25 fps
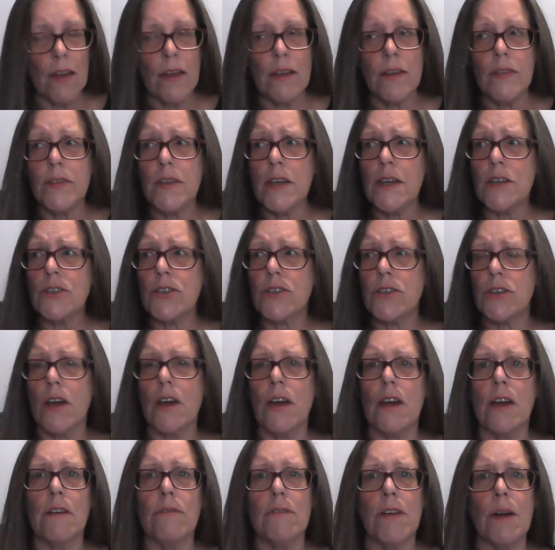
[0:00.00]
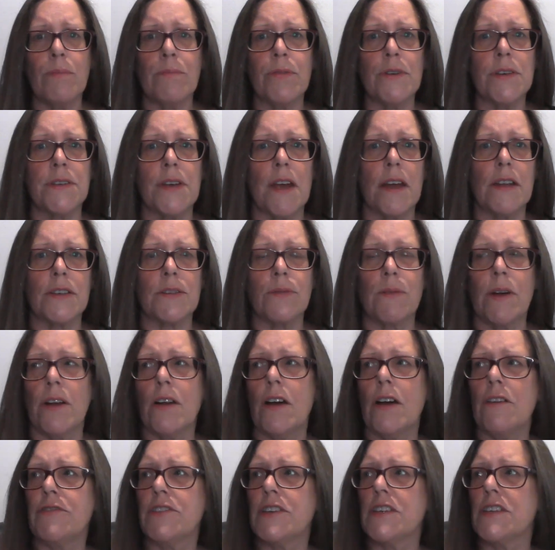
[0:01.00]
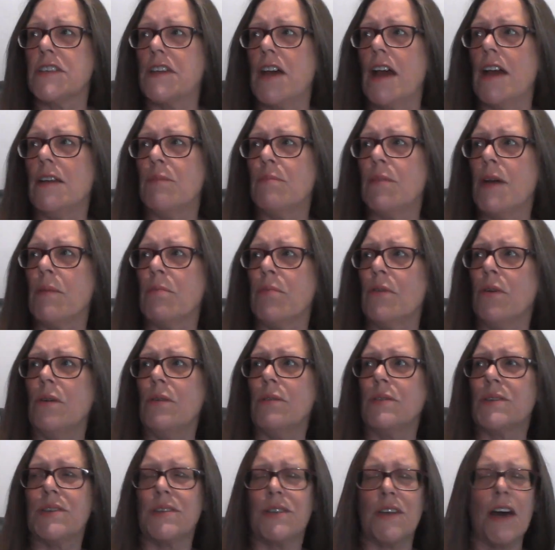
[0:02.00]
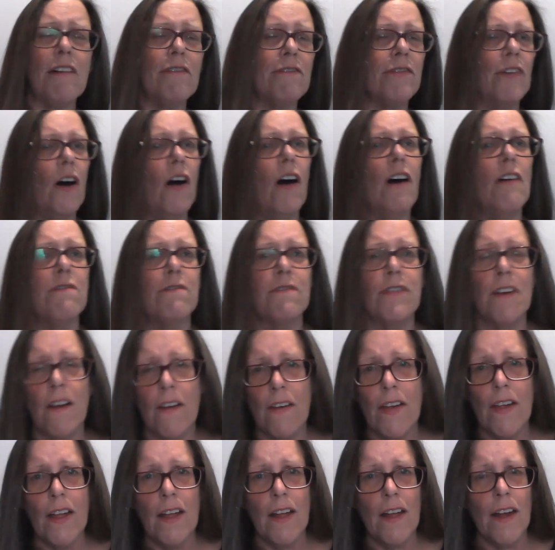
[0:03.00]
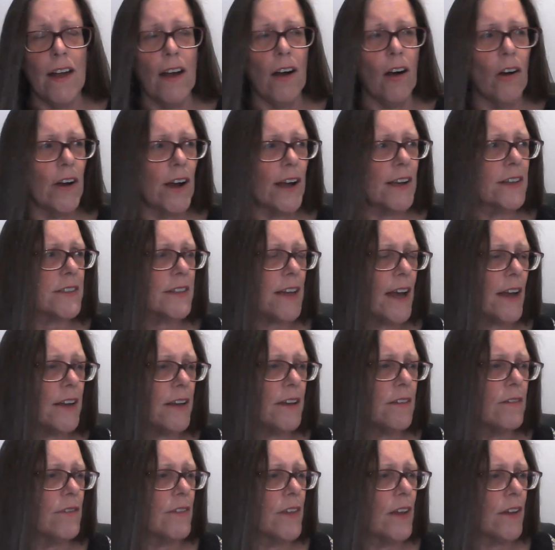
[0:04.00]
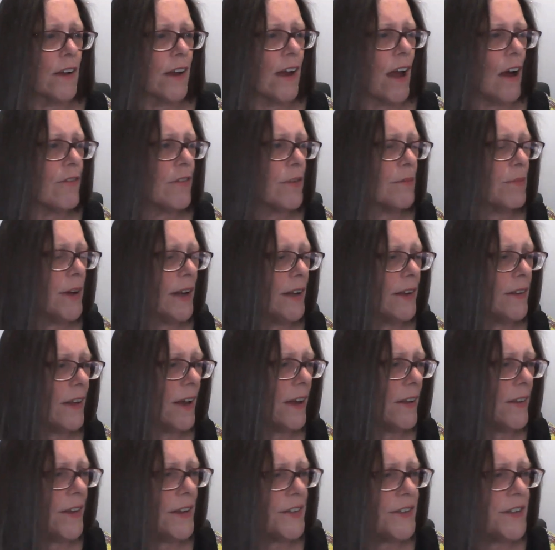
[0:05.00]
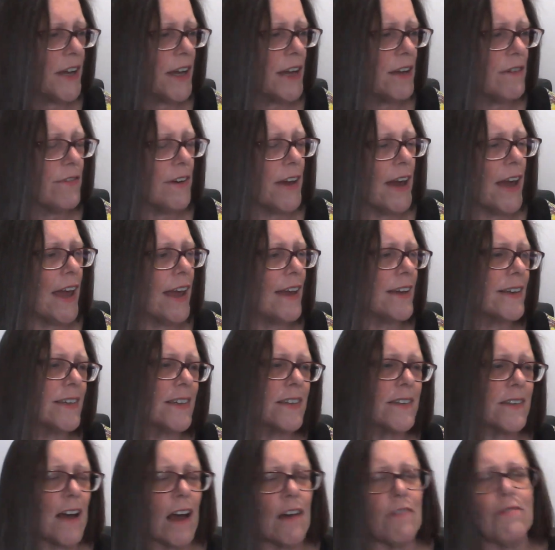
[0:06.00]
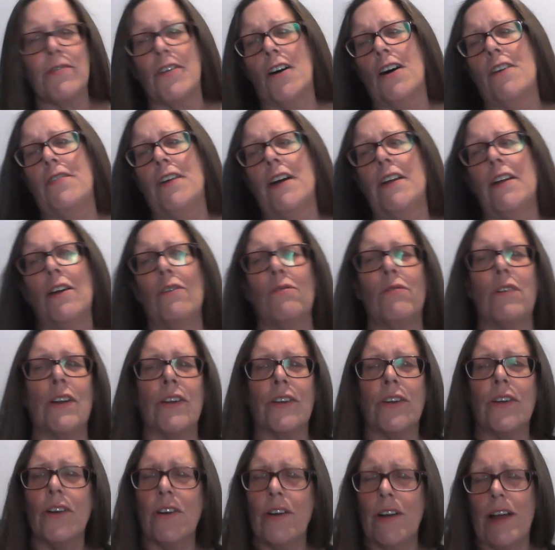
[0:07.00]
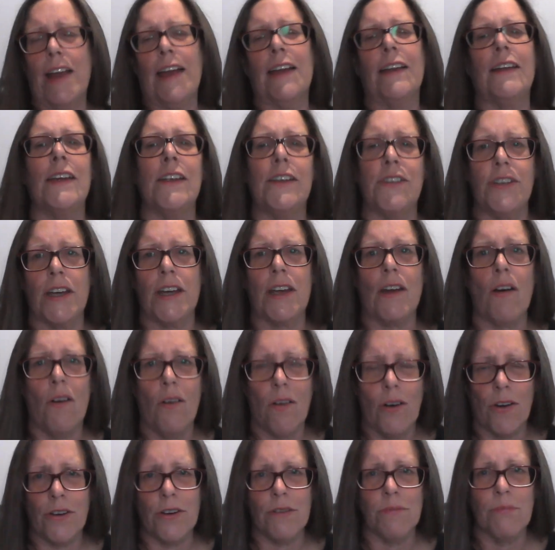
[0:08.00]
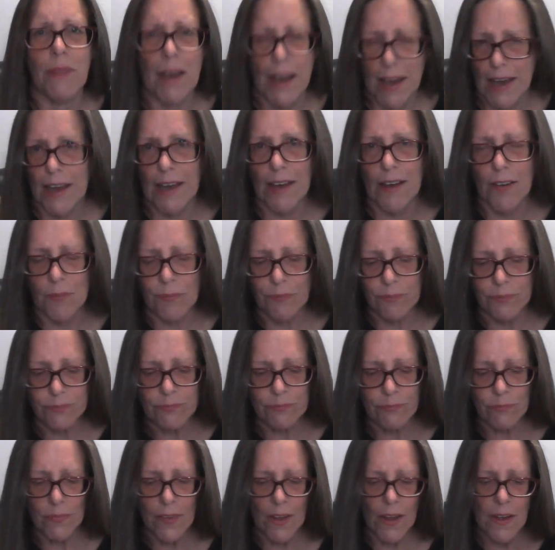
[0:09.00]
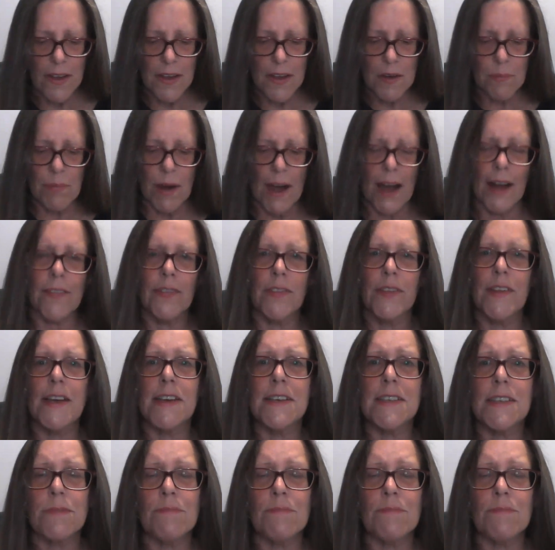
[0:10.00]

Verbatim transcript: This shirt represents when I've just say to people, stuff off, or I say to the government and the TV, stuff off. I don't want your energy on me. But this